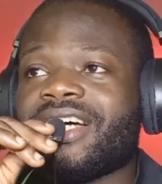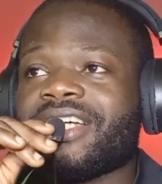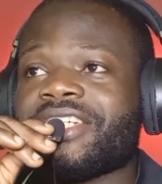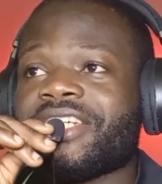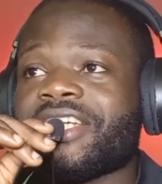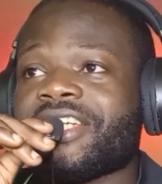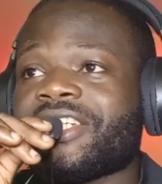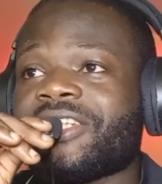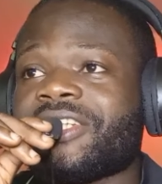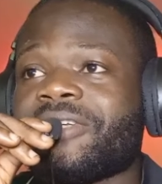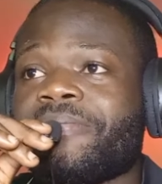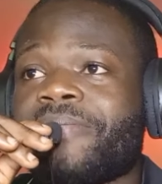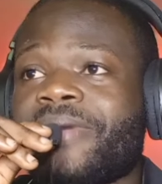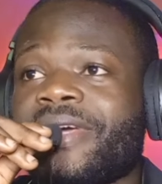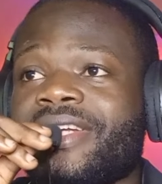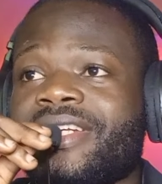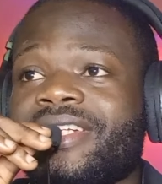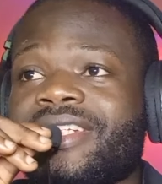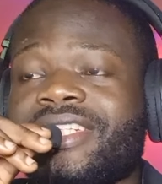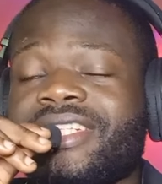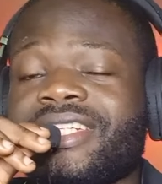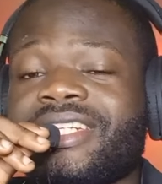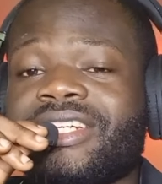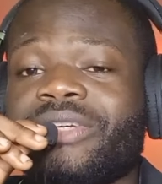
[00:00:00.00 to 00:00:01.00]
Chester
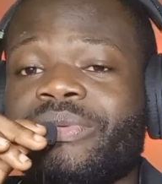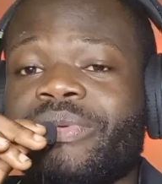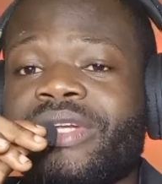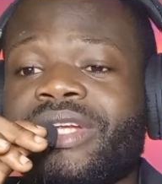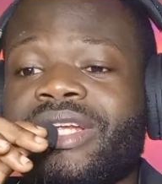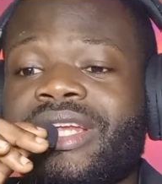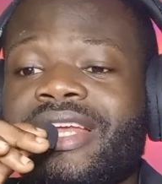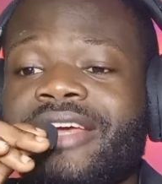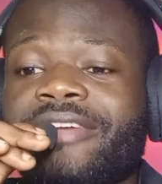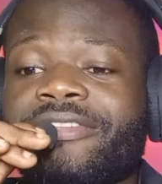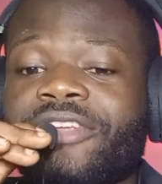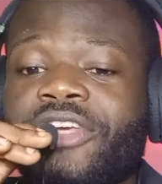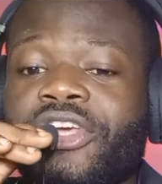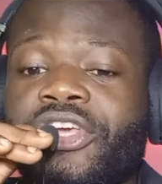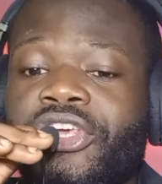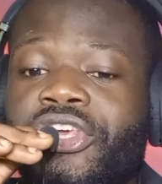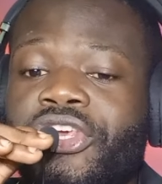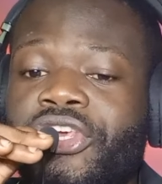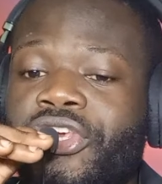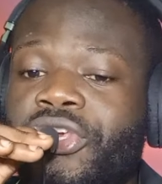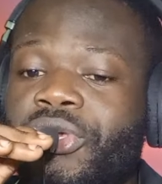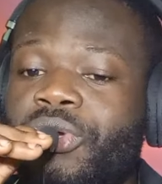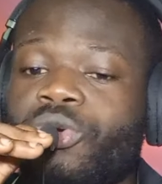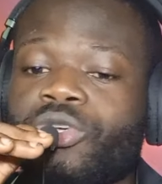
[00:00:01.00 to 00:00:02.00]
Bennington really left a
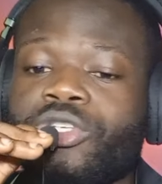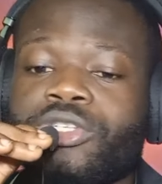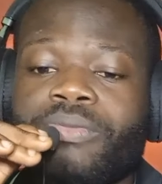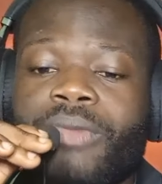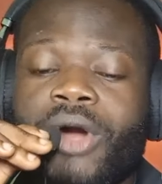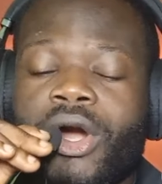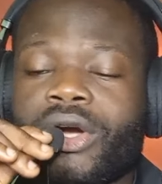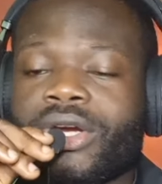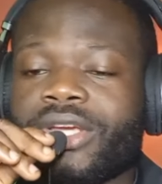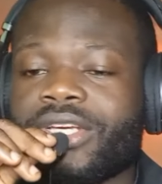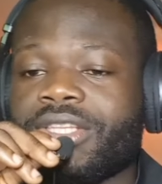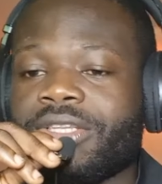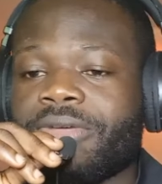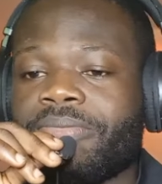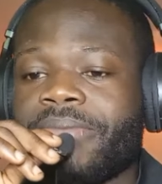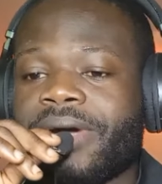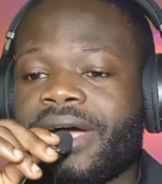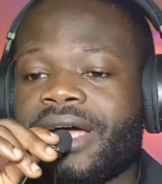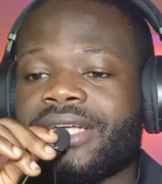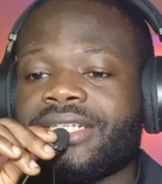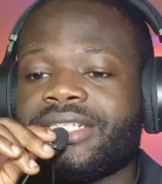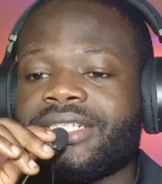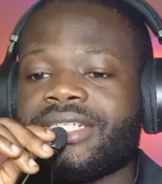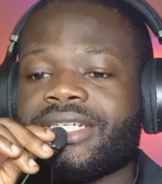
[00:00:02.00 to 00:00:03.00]
huge mark in the
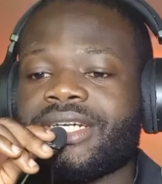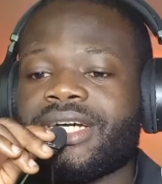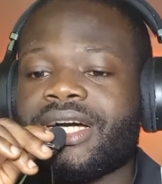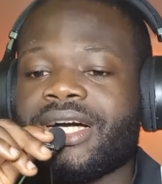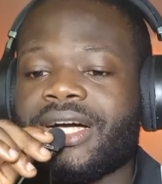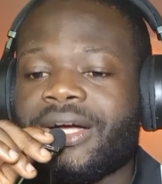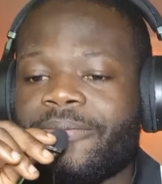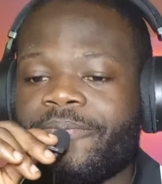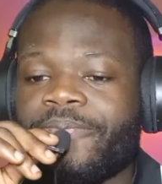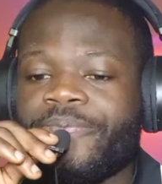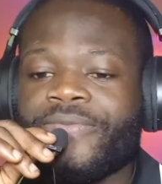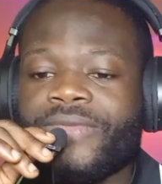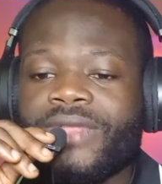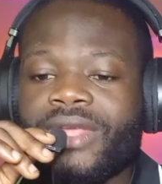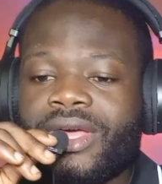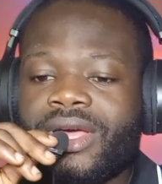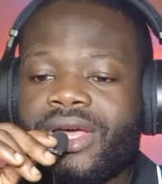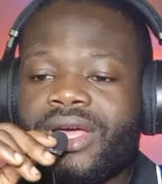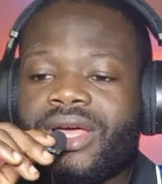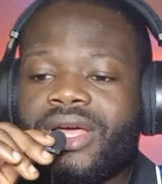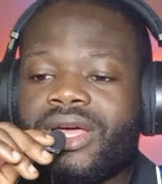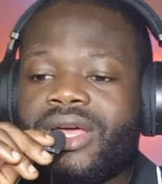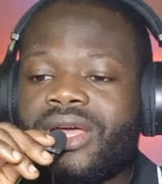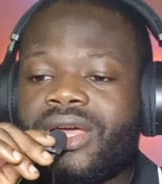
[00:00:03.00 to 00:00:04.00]
band.
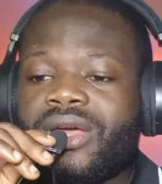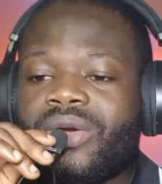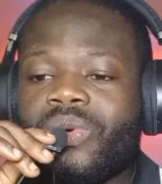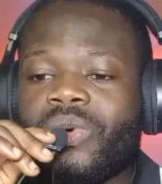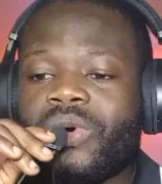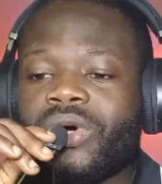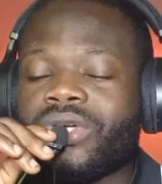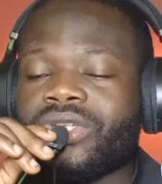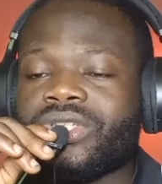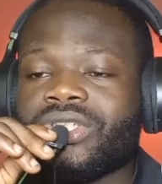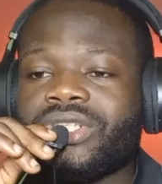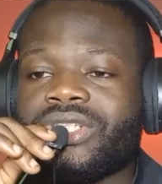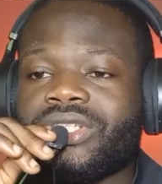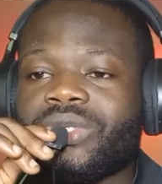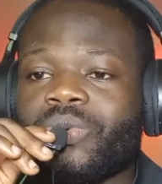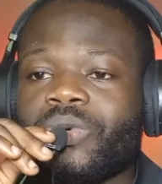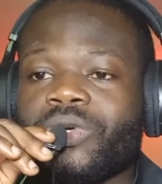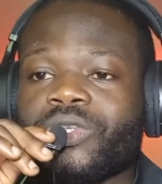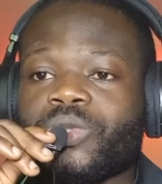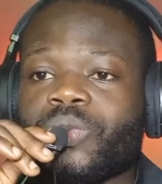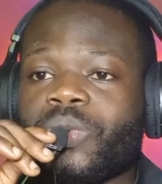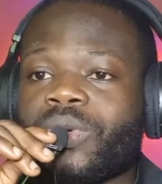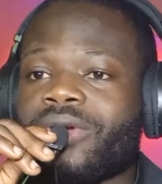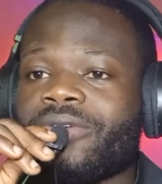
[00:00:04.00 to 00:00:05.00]
It was
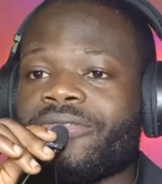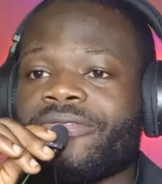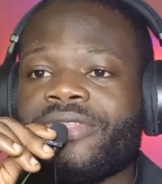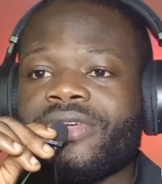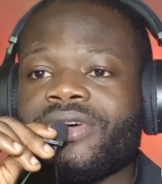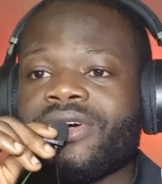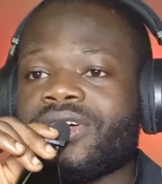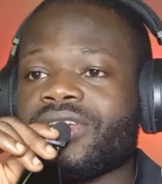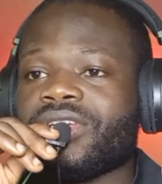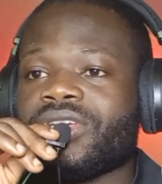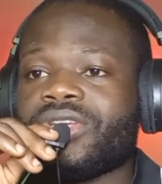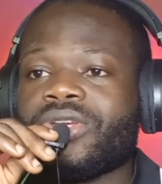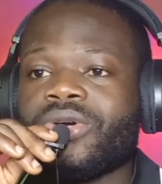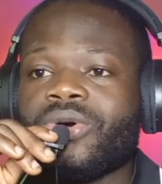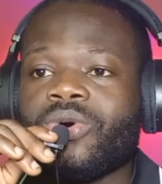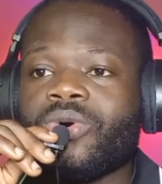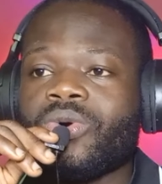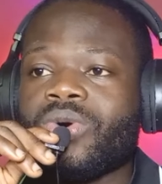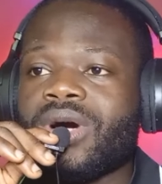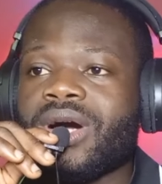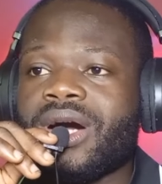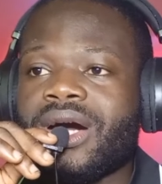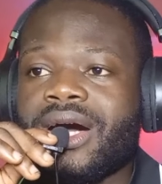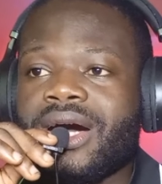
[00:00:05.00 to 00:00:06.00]
one of the, you
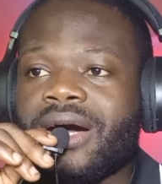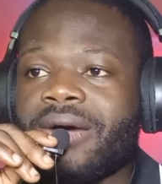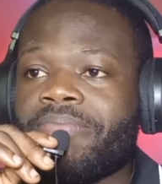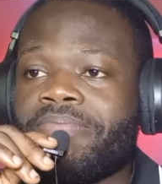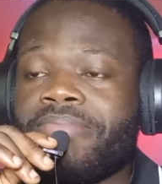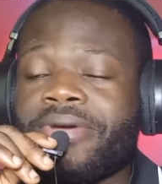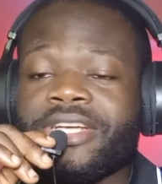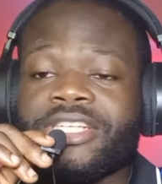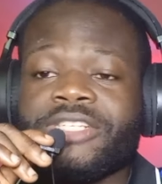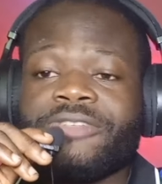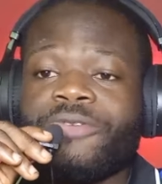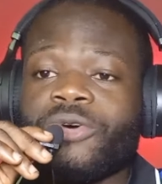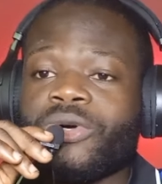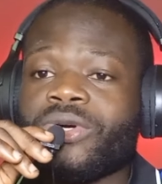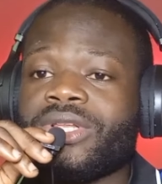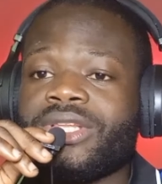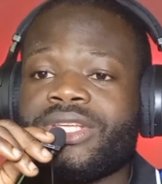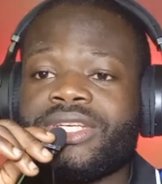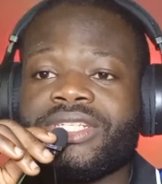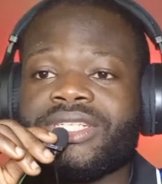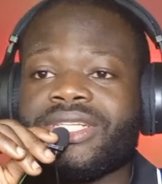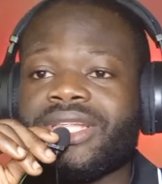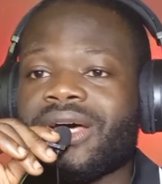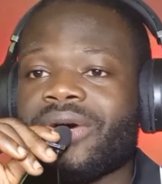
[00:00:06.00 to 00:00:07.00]
know, best
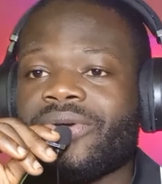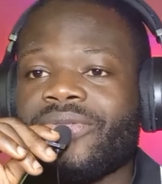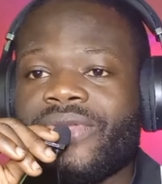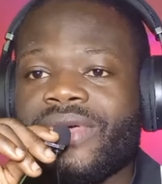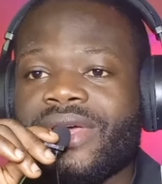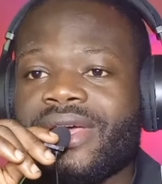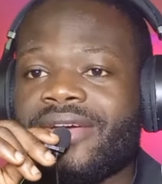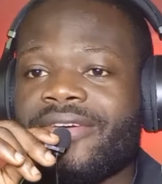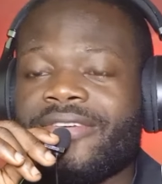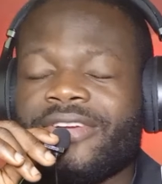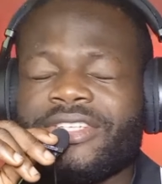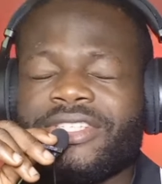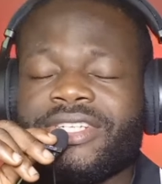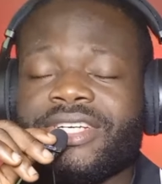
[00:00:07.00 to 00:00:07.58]
vocalists out there.